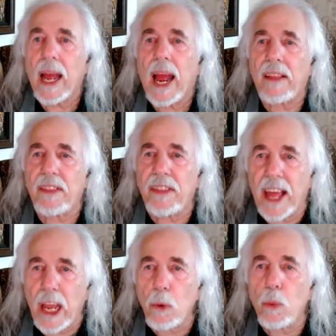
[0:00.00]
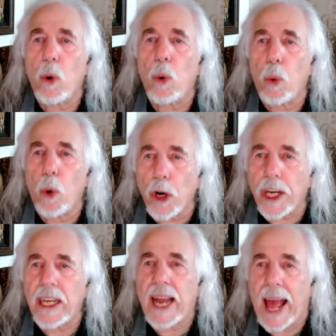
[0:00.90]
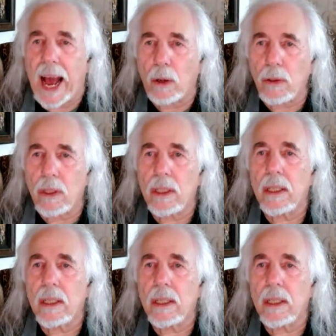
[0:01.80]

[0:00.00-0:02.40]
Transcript: And they will work it out